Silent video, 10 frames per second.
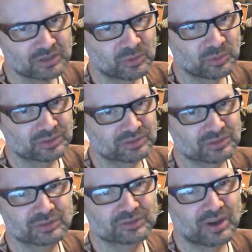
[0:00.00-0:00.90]
going
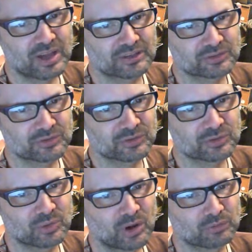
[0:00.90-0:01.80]
to tried and
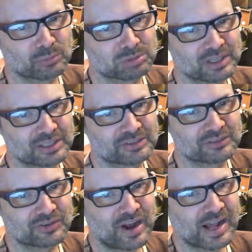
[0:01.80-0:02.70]
true overplayed
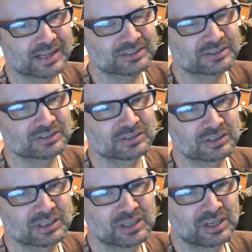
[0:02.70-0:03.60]
tracks.
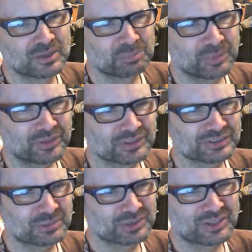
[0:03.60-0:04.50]
But is
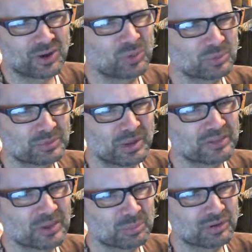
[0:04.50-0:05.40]
something cold
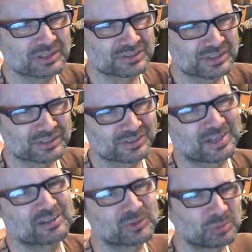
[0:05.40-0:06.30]
about that process.
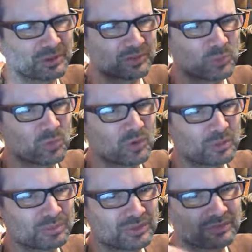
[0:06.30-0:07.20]
I don't know about the
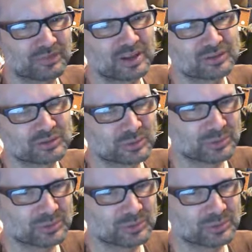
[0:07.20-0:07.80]
warmth of vinyl or